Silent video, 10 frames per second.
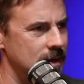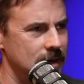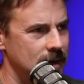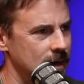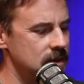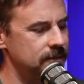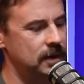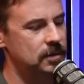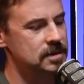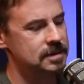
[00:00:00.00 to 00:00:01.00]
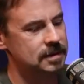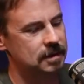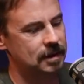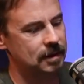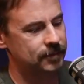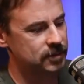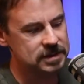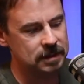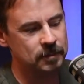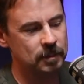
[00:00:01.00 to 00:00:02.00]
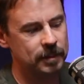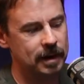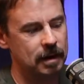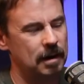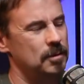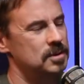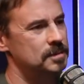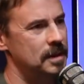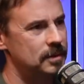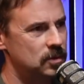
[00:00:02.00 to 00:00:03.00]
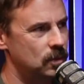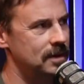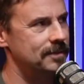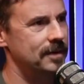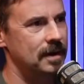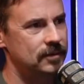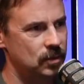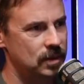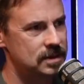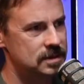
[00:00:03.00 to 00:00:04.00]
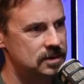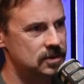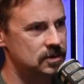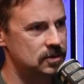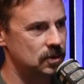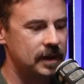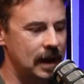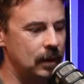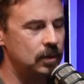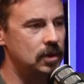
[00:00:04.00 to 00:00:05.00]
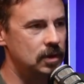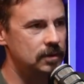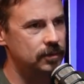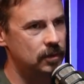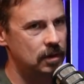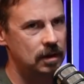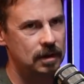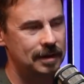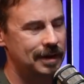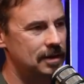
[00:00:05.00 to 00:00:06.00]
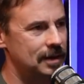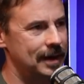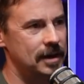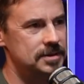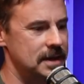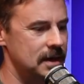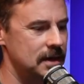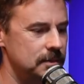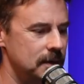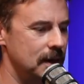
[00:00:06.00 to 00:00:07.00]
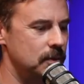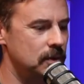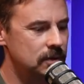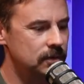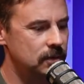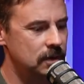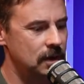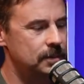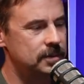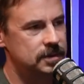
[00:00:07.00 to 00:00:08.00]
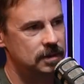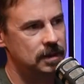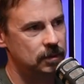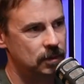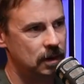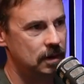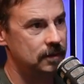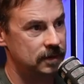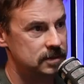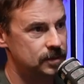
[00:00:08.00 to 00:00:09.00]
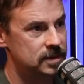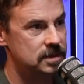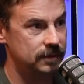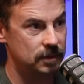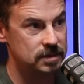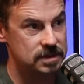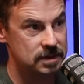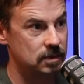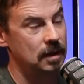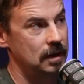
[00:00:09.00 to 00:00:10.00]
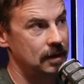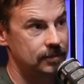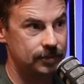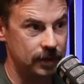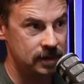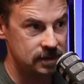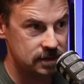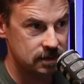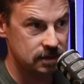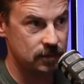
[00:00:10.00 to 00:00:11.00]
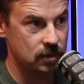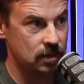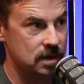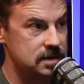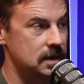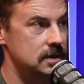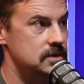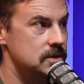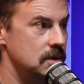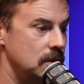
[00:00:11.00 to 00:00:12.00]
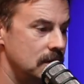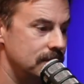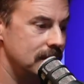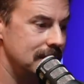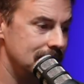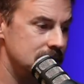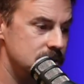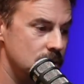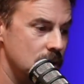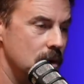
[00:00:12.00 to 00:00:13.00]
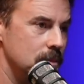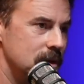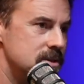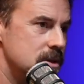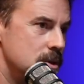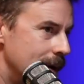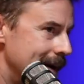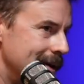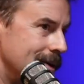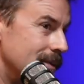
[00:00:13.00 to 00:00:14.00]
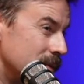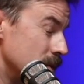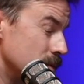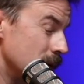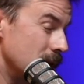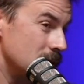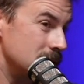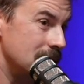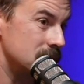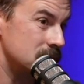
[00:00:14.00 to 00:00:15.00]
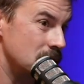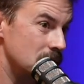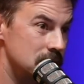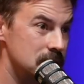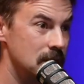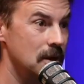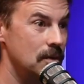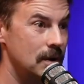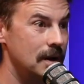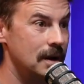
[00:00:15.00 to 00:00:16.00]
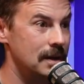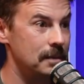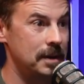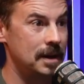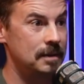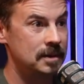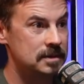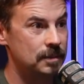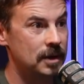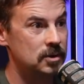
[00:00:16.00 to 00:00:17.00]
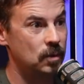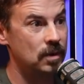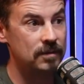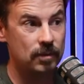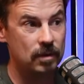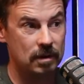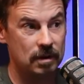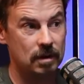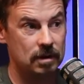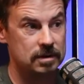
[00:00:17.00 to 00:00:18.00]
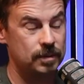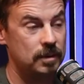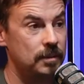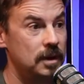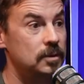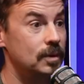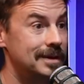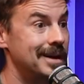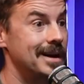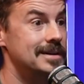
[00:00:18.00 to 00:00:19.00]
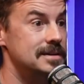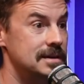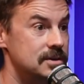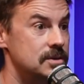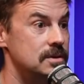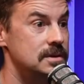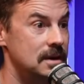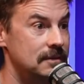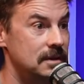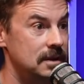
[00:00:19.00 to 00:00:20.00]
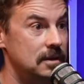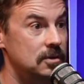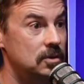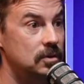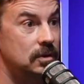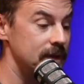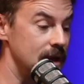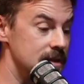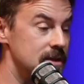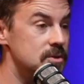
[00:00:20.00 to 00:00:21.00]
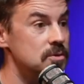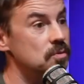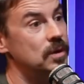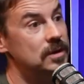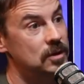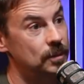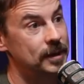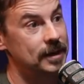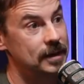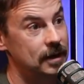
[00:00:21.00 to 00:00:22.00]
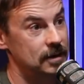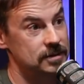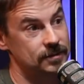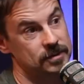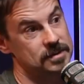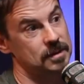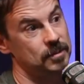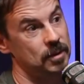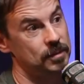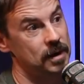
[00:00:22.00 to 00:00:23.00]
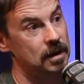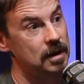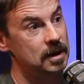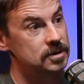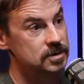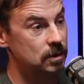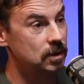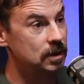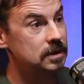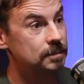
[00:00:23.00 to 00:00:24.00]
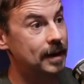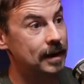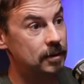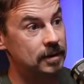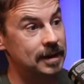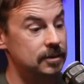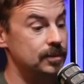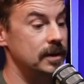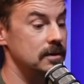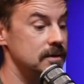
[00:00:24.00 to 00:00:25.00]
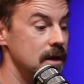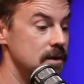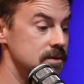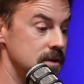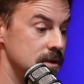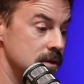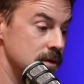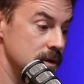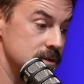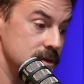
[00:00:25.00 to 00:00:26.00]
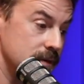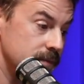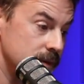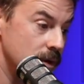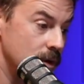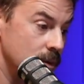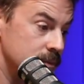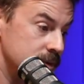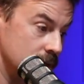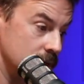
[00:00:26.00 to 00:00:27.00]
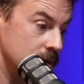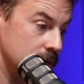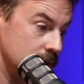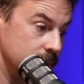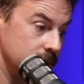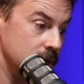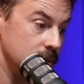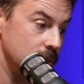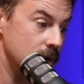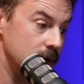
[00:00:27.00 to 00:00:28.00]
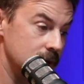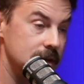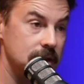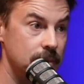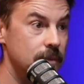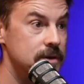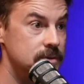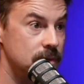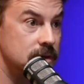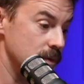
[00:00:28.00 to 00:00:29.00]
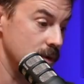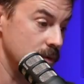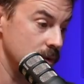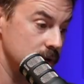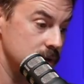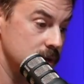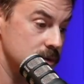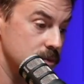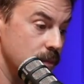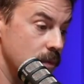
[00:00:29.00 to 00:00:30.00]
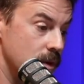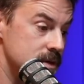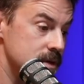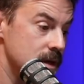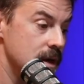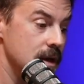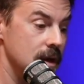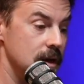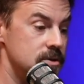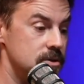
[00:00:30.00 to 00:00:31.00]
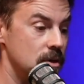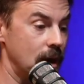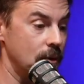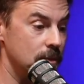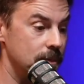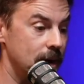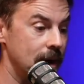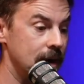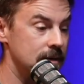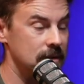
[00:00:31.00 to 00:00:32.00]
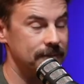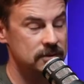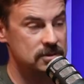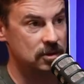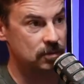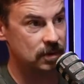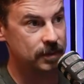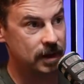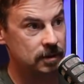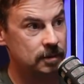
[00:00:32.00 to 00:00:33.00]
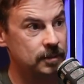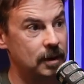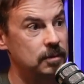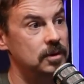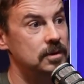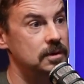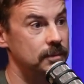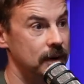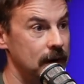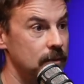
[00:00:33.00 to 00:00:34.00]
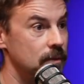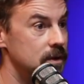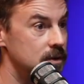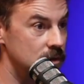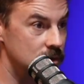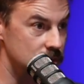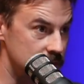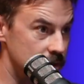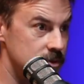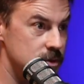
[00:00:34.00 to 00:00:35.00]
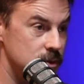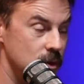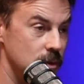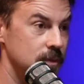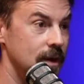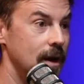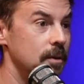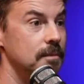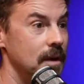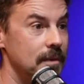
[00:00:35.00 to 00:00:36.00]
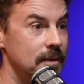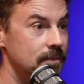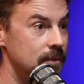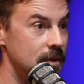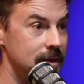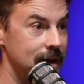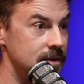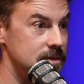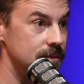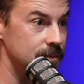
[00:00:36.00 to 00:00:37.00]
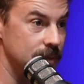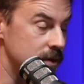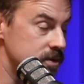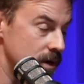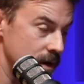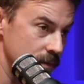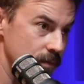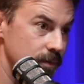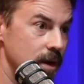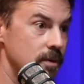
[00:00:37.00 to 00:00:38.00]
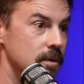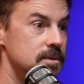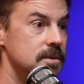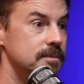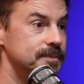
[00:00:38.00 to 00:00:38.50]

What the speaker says: Yeah. If I was a first-time home buyer, I was maybe 25, 26 years old. I would look for, they call it house hacking, but I would look for an opportunity where, especially if I was single, I have friends, of course, and so if I get into a home, let's say you buy a home for $300,000. Okay. Right now that payment's about $2,400 per month with taxes, insurance, and everything included. And this is with no money down as a first-time home buyer. Okay. So I look to buy around that $300,000, and there's definitely homes that are coming on the market in that price range, according to these reports. And so I would buy, if it's a 3-bedroom, I would look to rent those other 2 homes out, maybe for $1,000. Bedrooms.